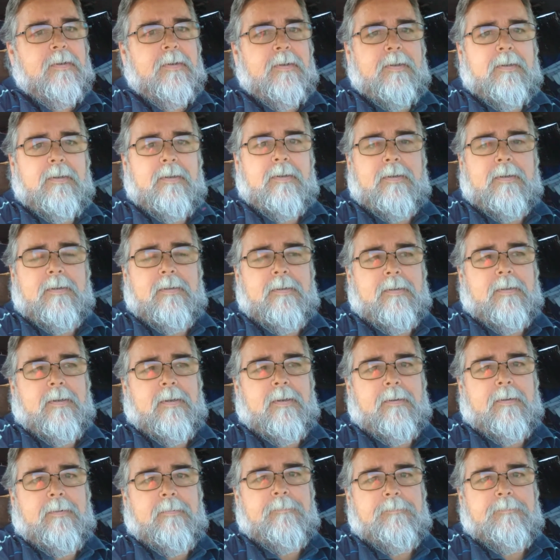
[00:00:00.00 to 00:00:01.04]
and
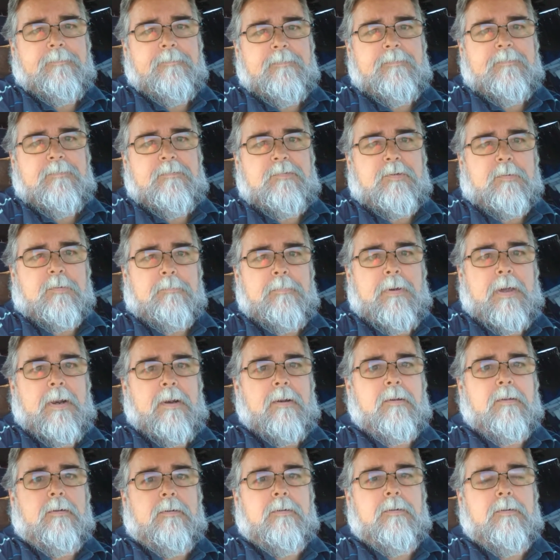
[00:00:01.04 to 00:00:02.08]
some
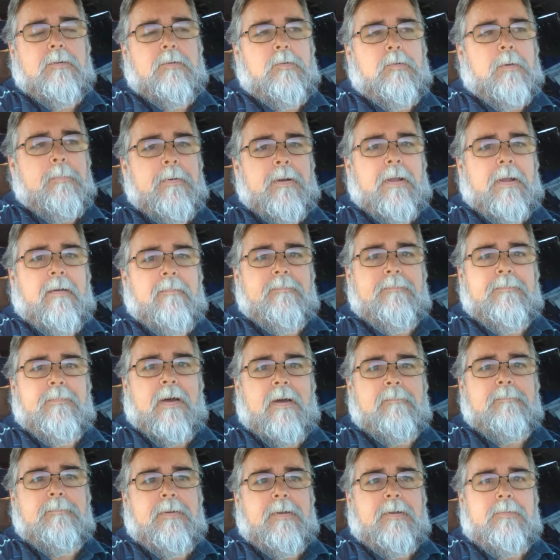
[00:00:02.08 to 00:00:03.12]
medical equipment I've
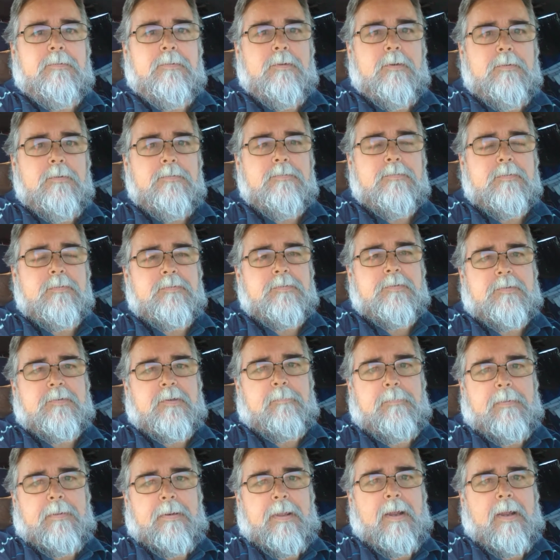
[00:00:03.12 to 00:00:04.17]
not been using since
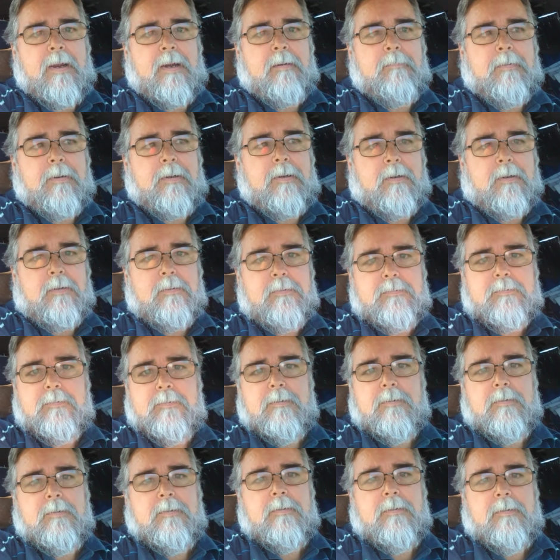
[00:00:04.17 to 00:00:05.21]
I've been out here because
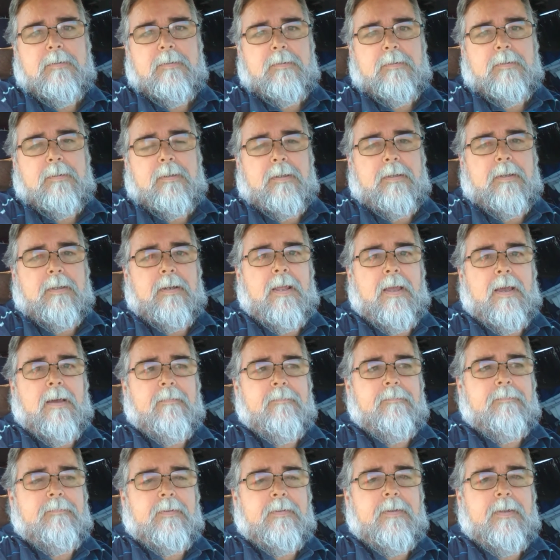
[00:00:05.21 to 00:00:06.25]
I didn't
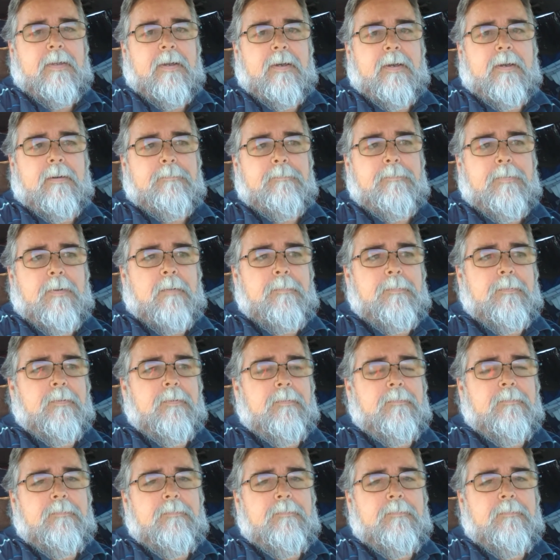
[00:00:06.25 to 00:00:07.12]
have the proper